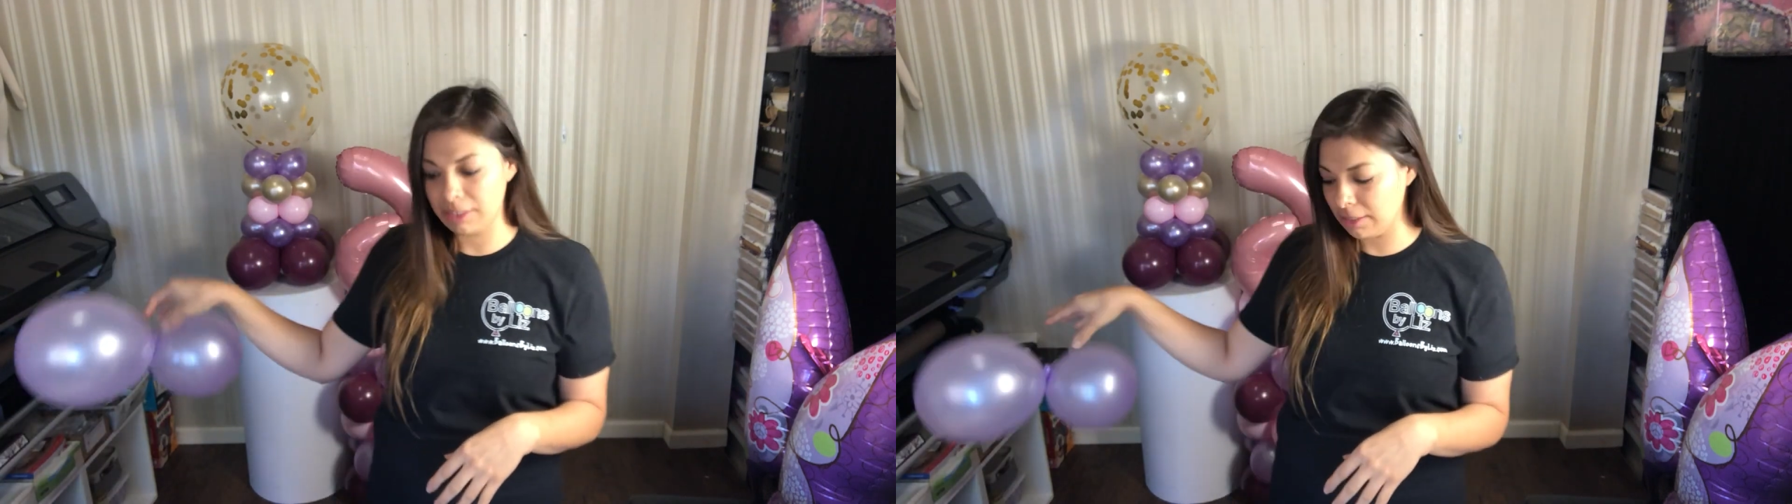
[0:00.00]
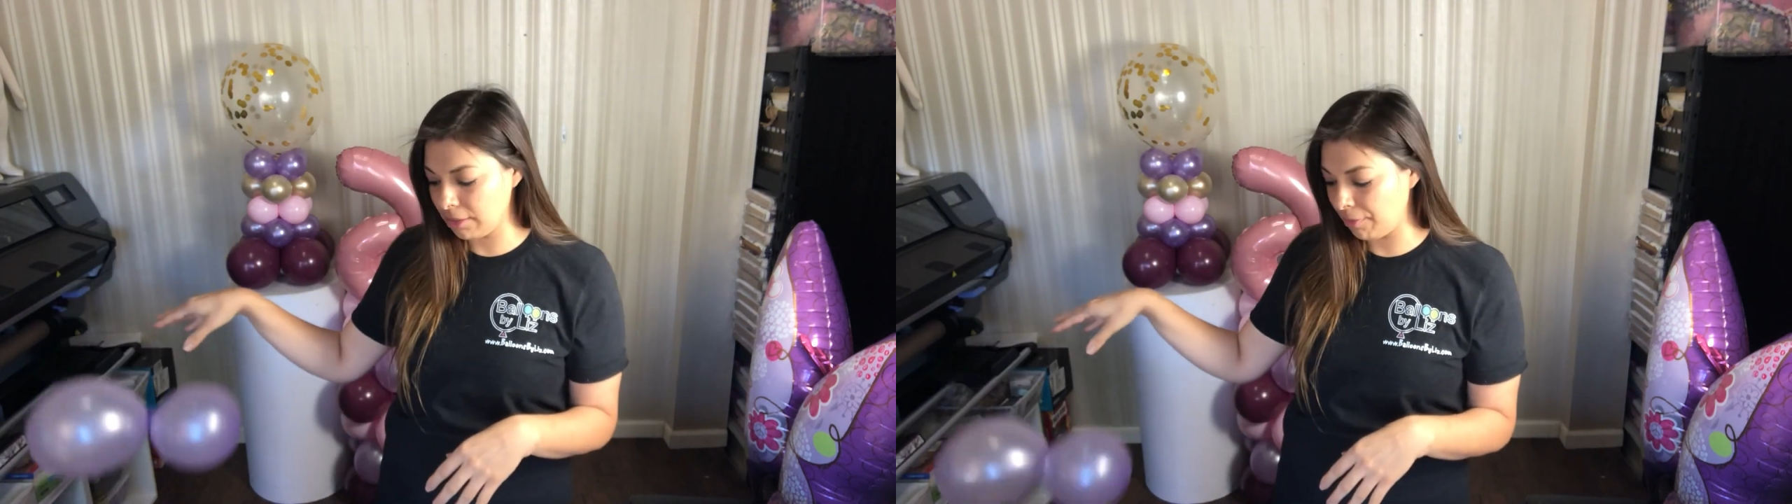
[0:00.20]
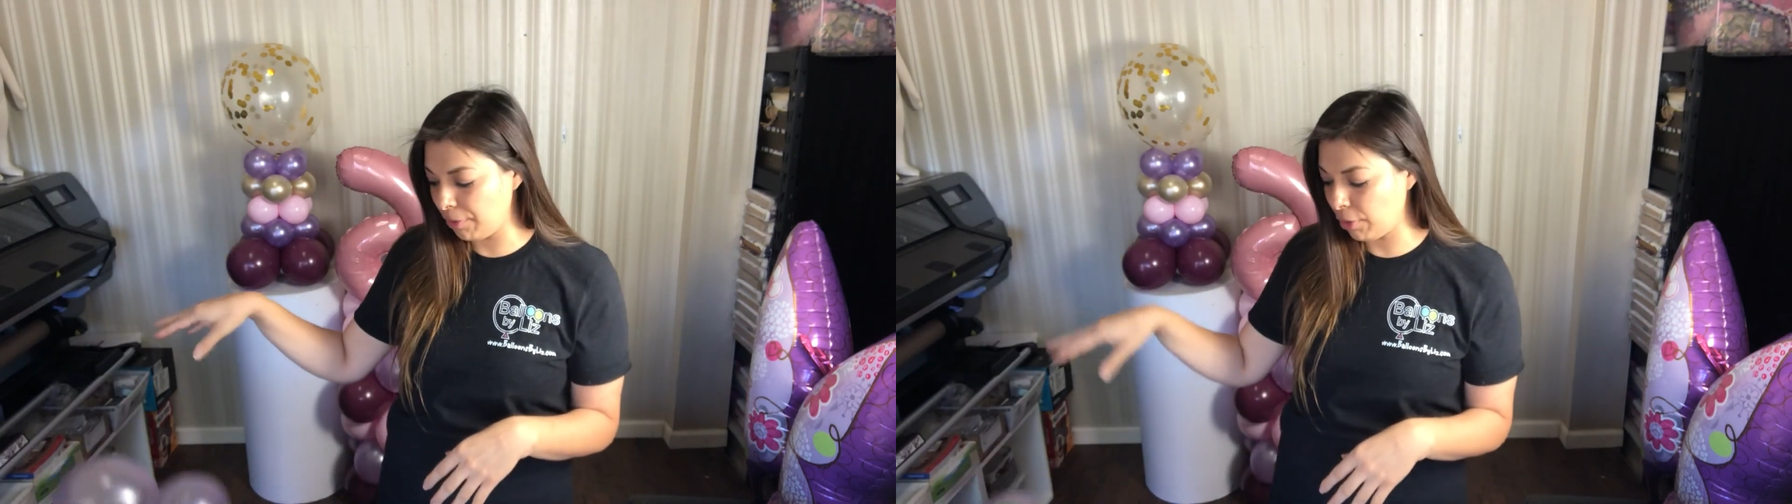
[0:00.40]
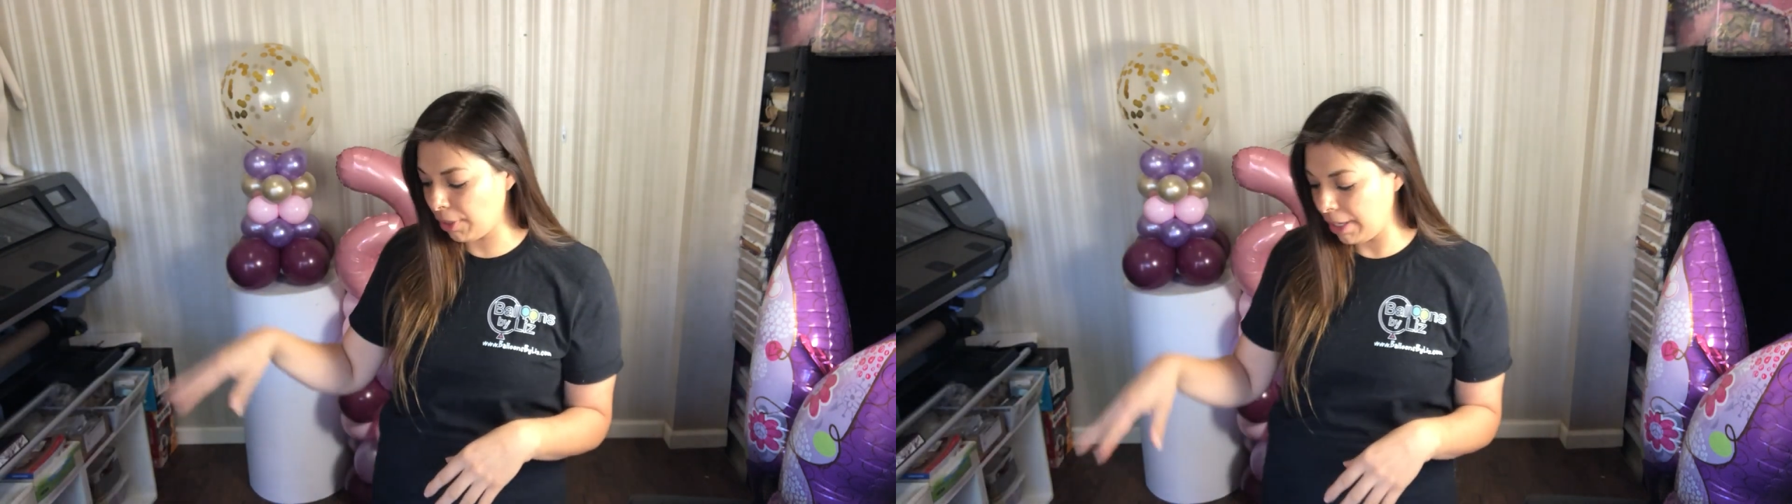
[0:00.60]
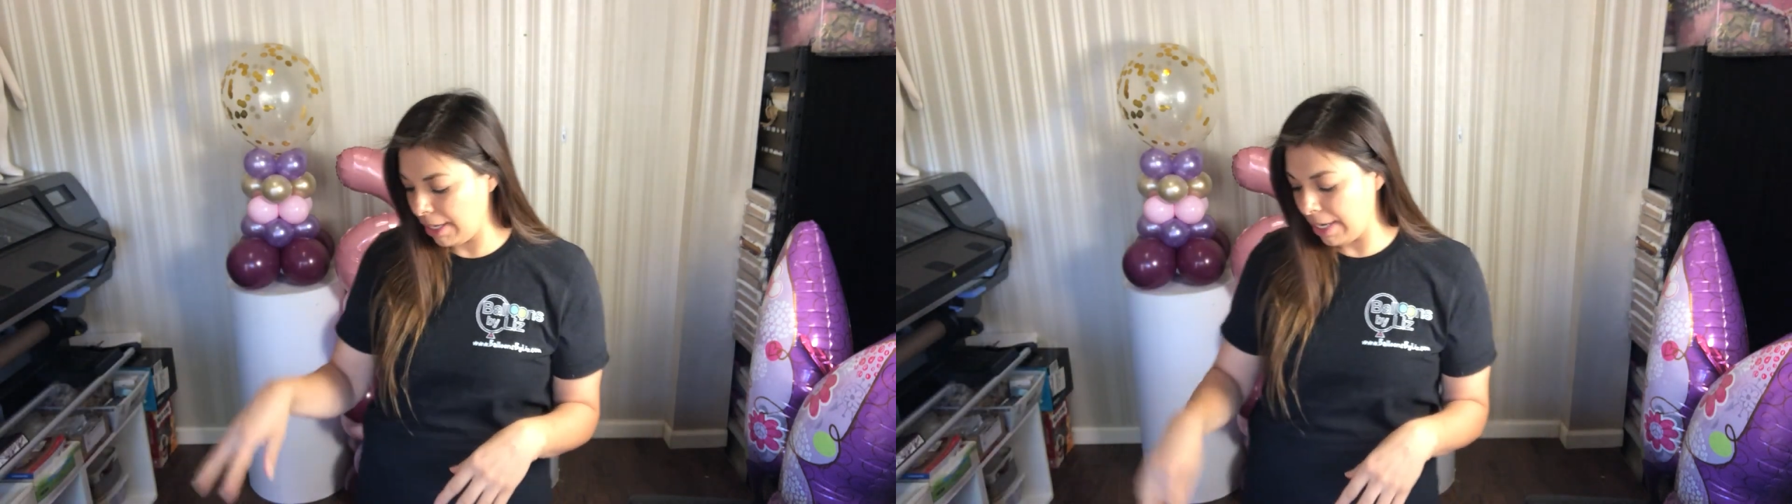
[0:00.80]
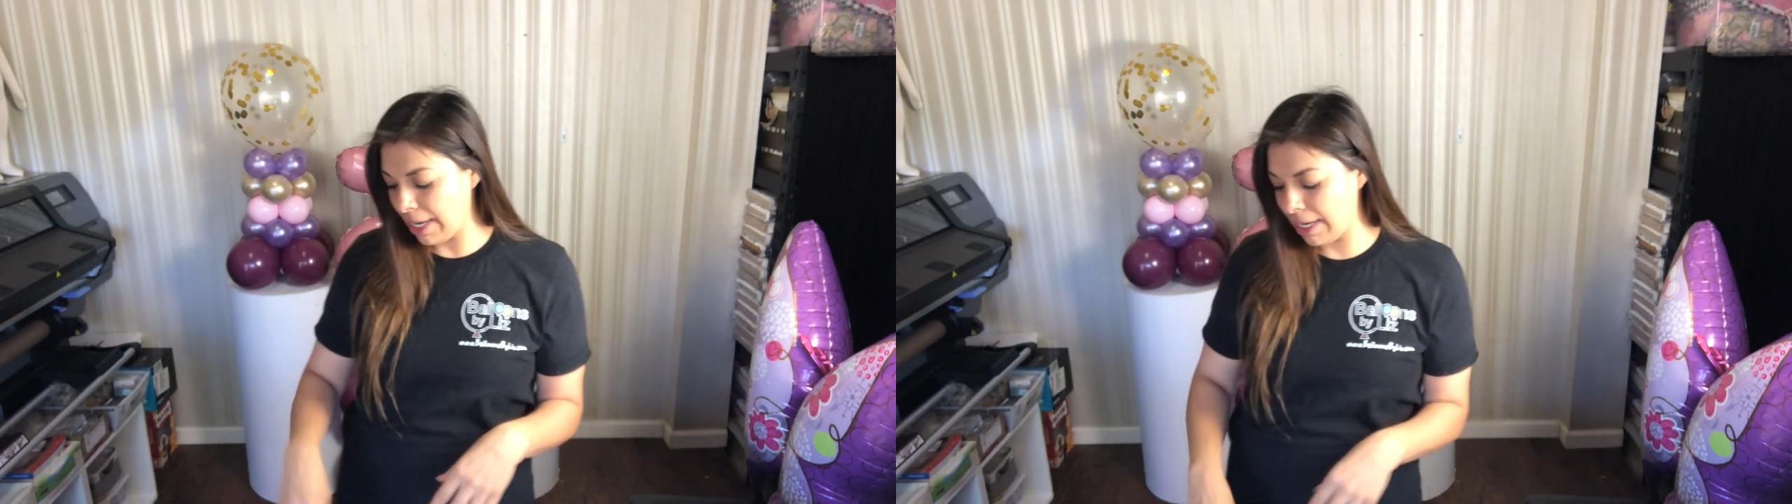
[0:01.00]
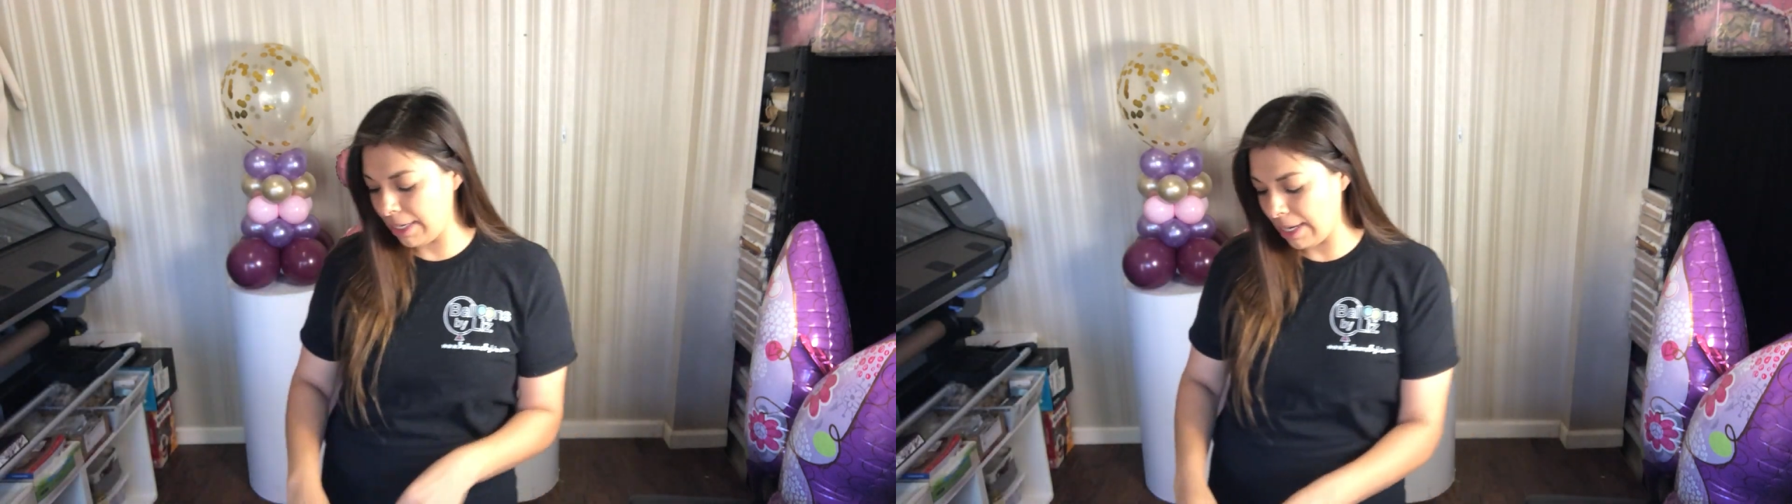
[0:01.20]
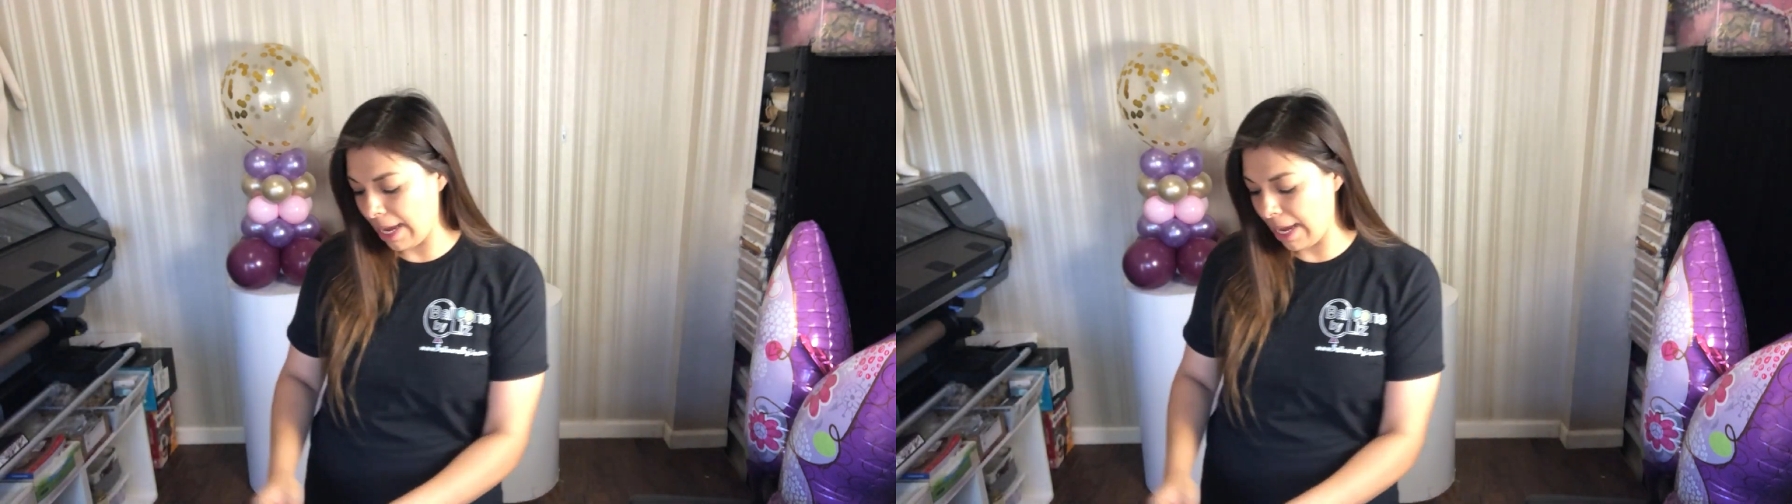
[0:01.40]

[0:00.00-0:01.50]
these on the floor, and then